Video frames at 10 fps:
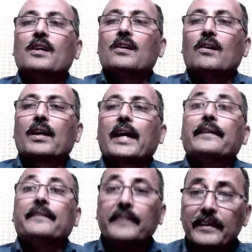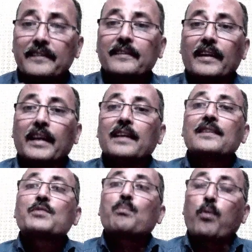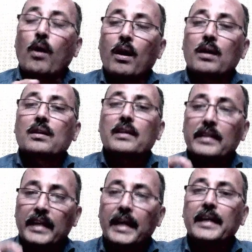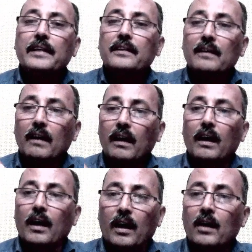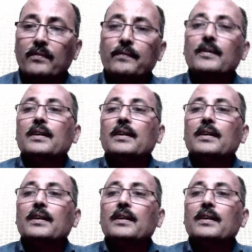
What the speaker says: Okay, this is part 8 of